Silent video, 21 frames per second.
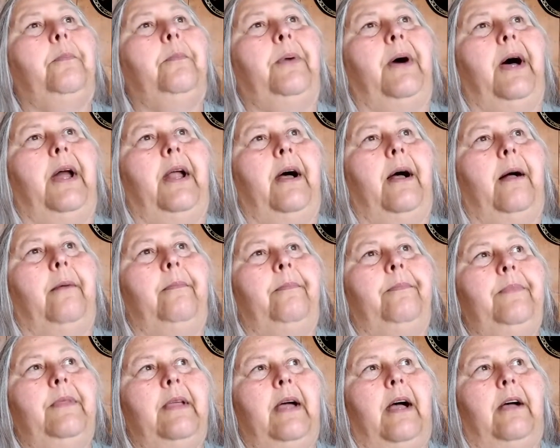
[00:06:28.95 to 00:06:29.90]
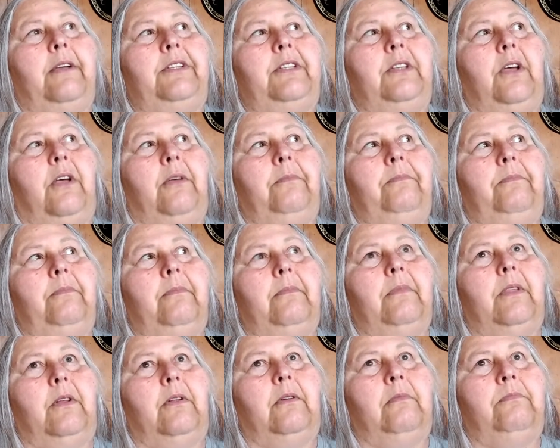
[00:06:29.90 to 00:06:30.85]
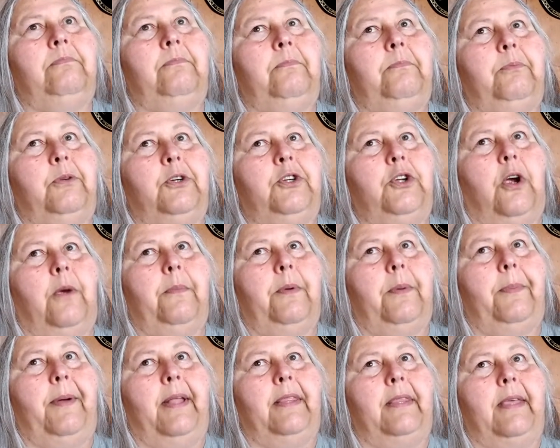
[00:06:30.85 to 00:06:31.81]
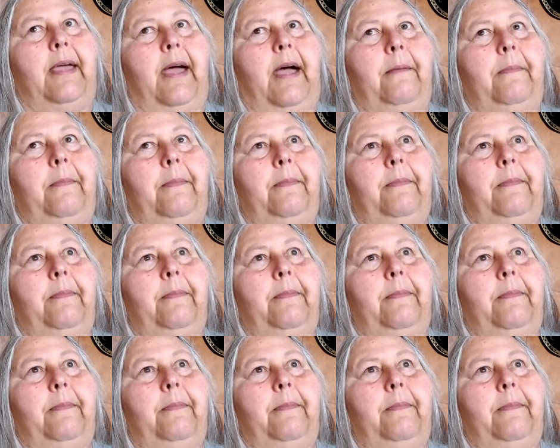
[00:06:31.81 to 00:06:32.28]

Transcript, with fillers: but um, I was still a little perturbed about that.